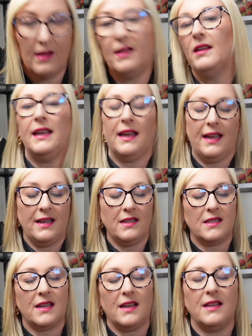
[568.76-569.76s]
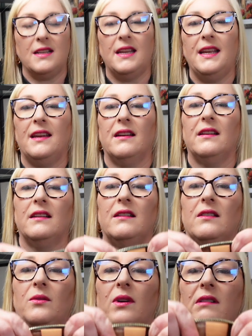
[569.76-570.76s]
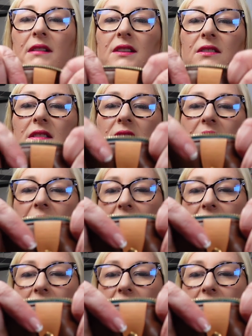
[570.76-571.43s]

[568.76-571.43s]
yeah, inside here where it does say